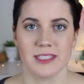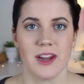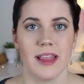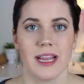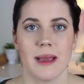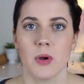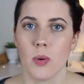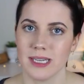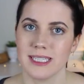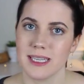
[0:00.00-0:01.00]
It's not like I'm
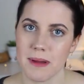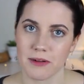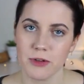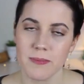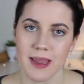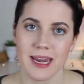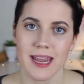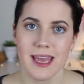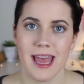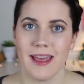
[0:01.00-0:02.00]
going to see my roommate